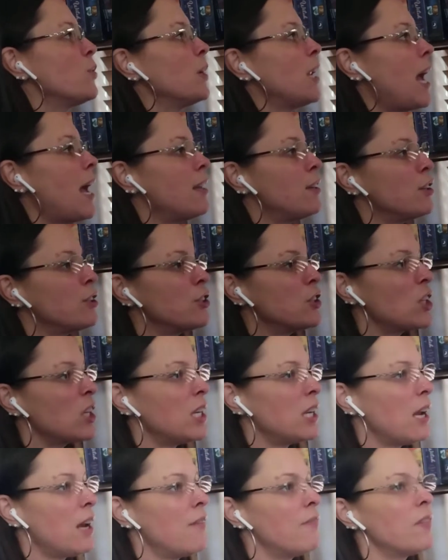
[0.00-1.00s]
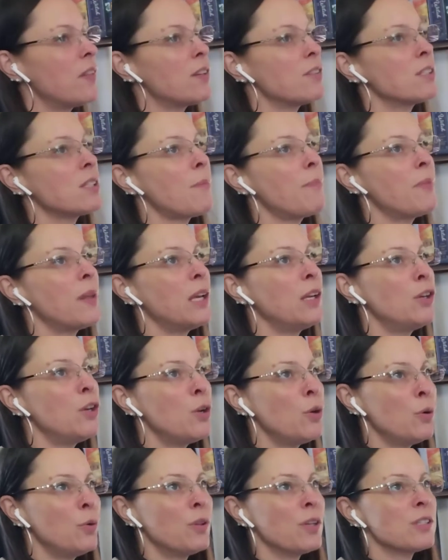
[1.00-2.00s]
an energy of there's something
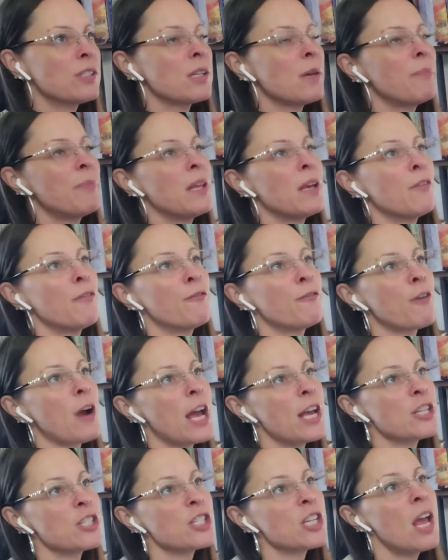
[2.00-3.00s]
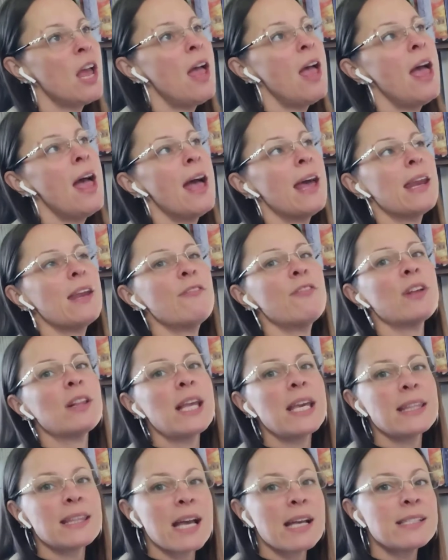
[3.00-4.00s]
new, there's something fresh. And I feel
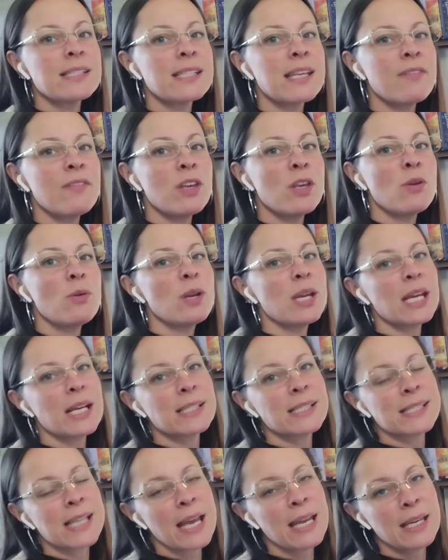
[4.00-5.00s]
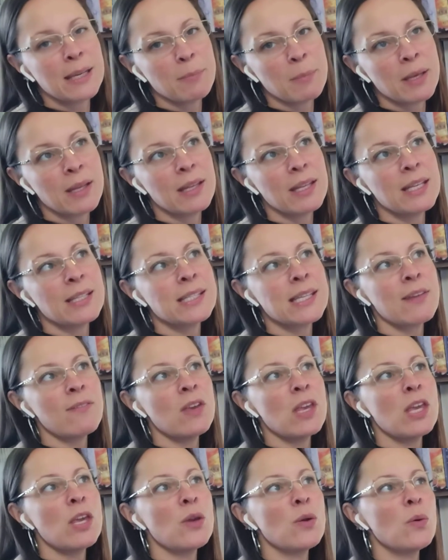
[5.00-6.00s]
like that's giving you an excitement. It's
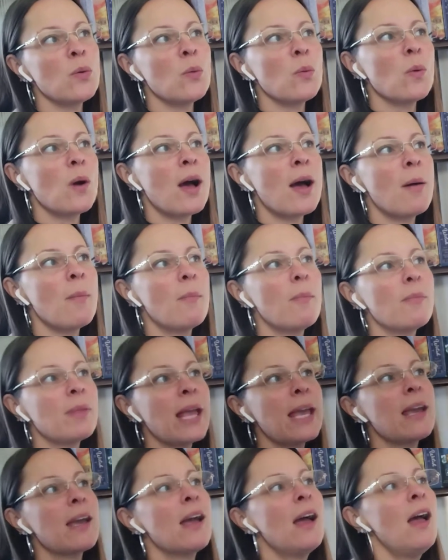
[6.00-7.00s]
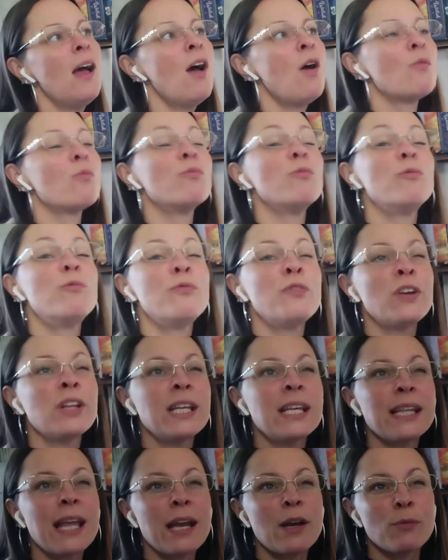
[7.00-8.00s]
giving you like
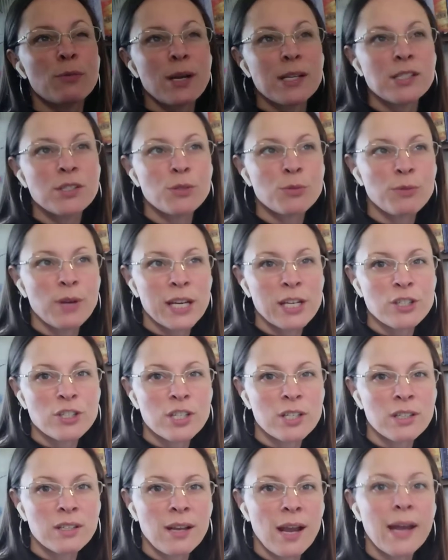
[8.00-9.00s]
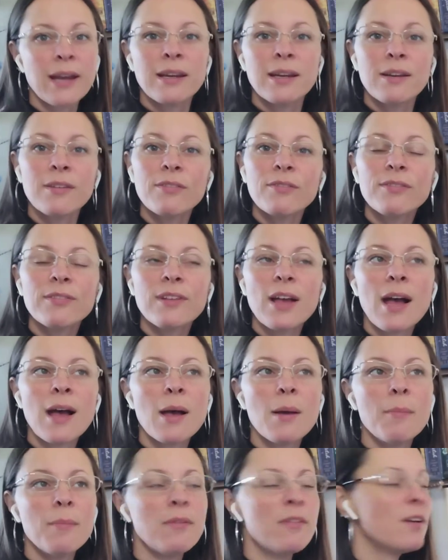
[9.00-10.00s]
feeling like a restoration kind of,
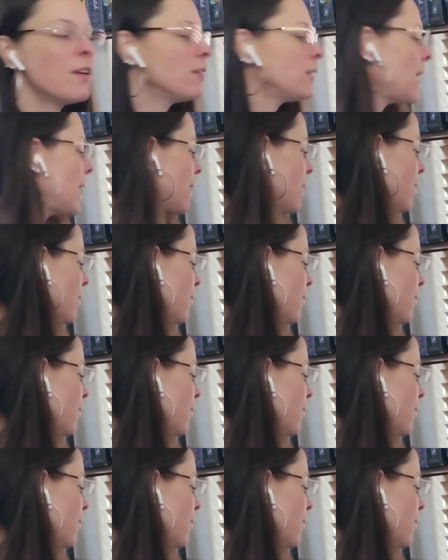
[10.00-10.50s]
like